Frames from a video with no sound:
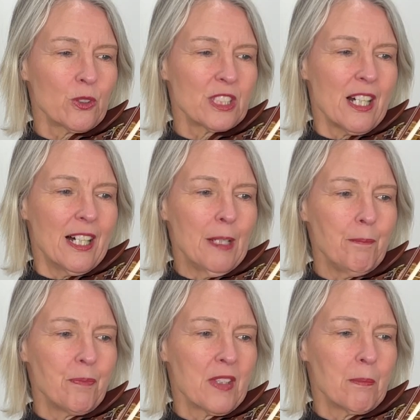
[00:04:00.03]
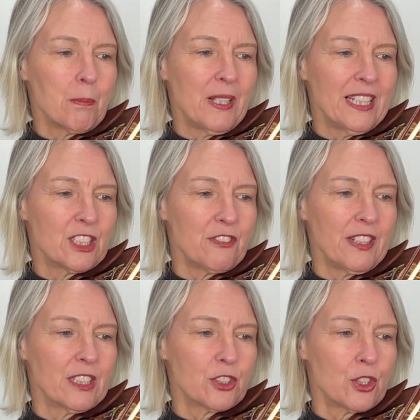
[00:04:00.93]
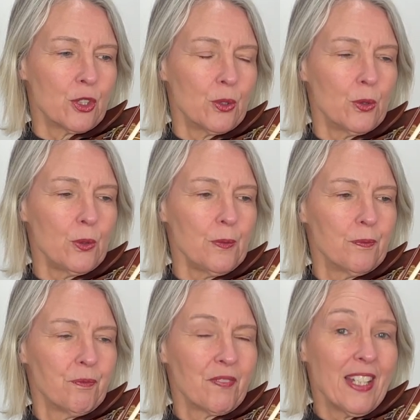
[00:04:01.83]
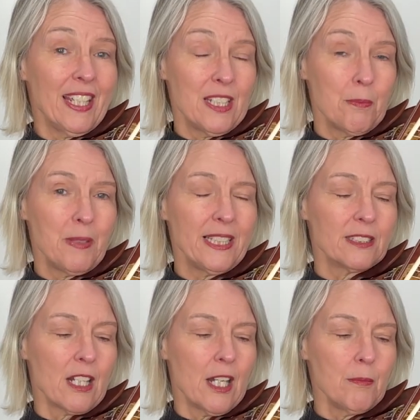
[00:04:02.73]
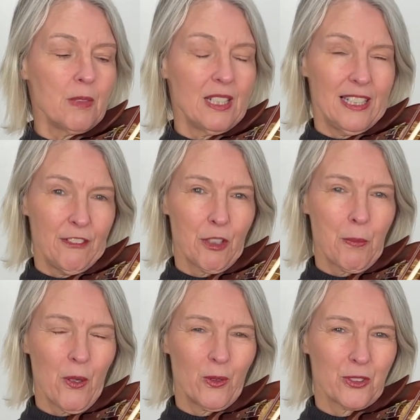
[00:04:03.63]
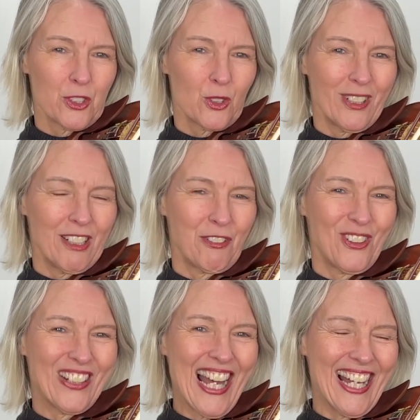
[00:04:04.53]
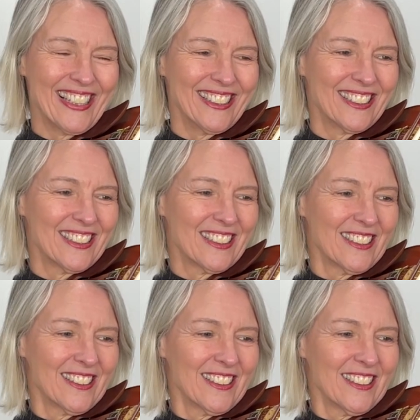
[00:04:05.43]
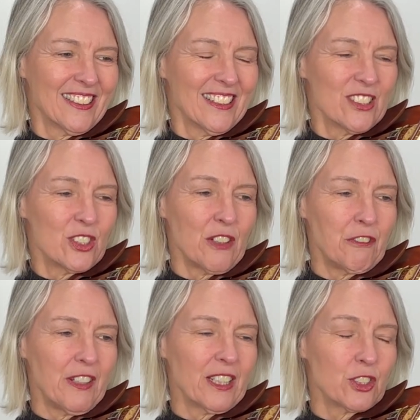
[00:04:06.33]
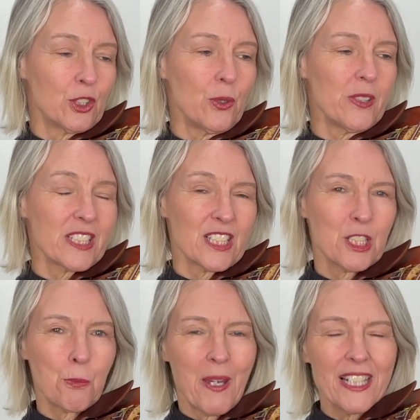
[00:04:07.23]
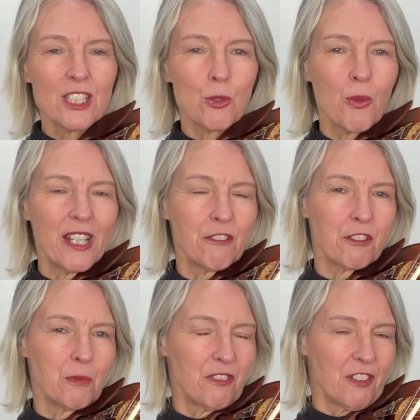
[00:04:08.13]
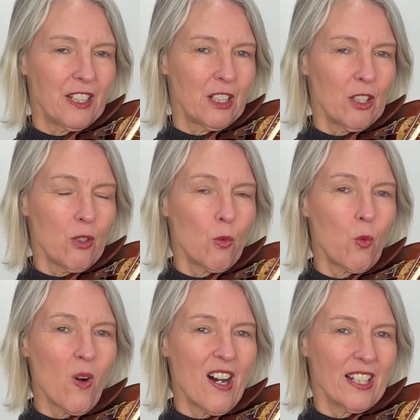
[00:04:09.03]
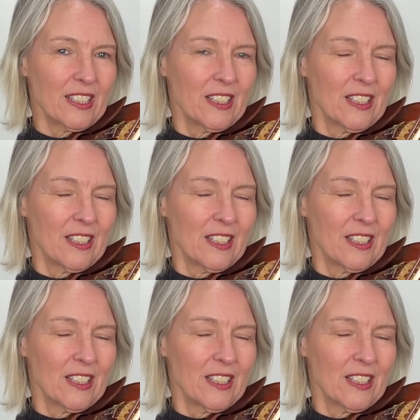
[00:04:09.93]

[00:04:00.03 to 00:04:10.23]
time, place finger 2. In the meantime, leave your bow on the string if you can. So finger 2 is a space away from finger 1.